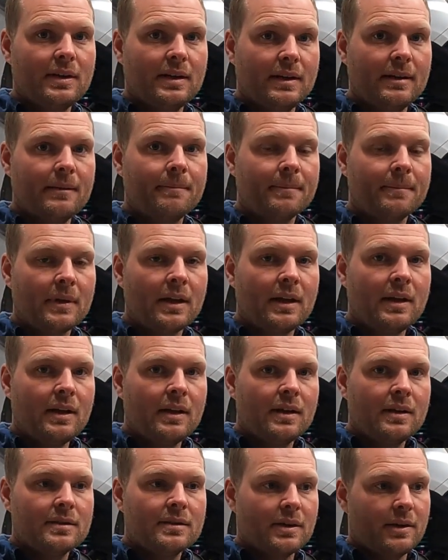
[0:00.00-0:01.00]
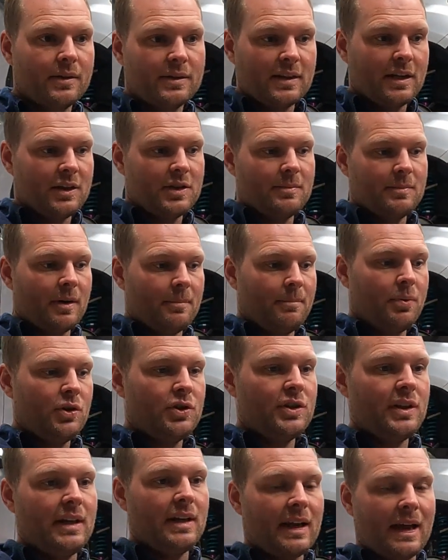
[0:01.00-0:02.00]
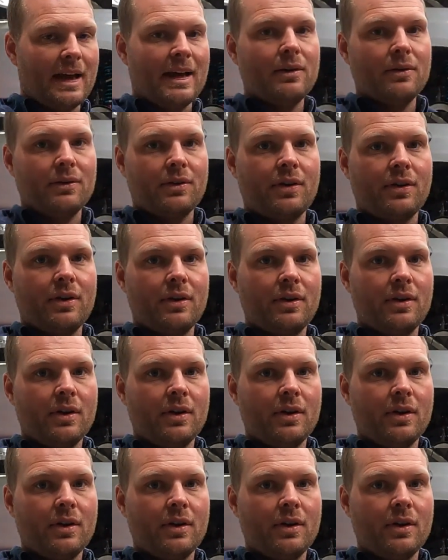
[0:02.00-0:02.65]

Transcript: Yeah. Okay. So essentially, by pushing it out,